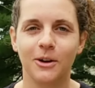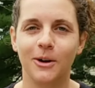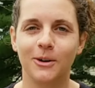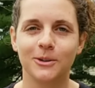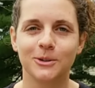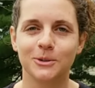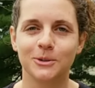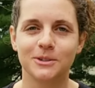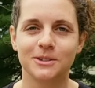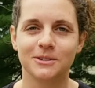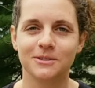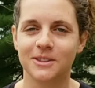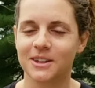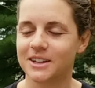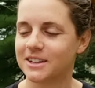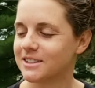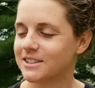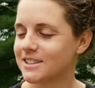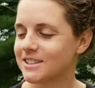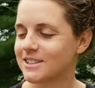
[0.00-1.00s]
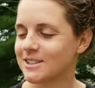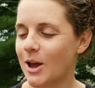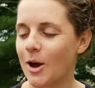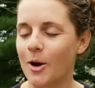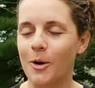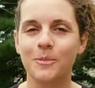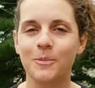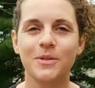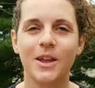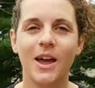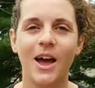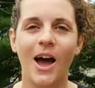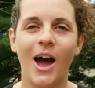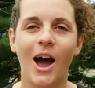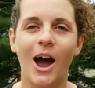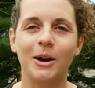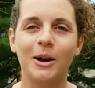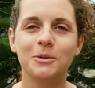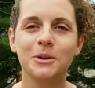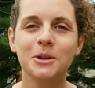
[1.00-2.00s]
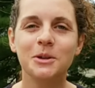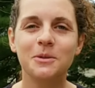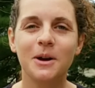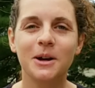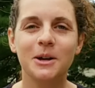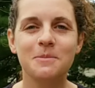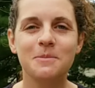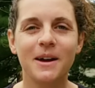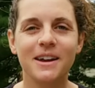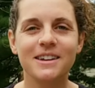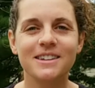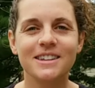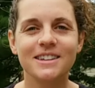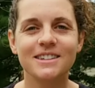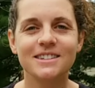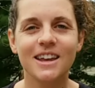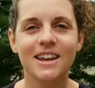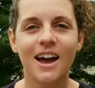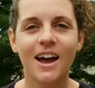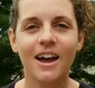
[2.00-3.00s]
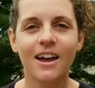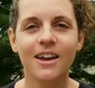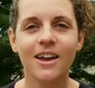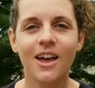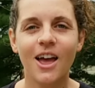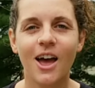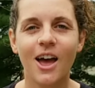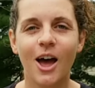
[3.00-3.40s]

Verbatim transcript: all sorts of things. So I really recommend this guy.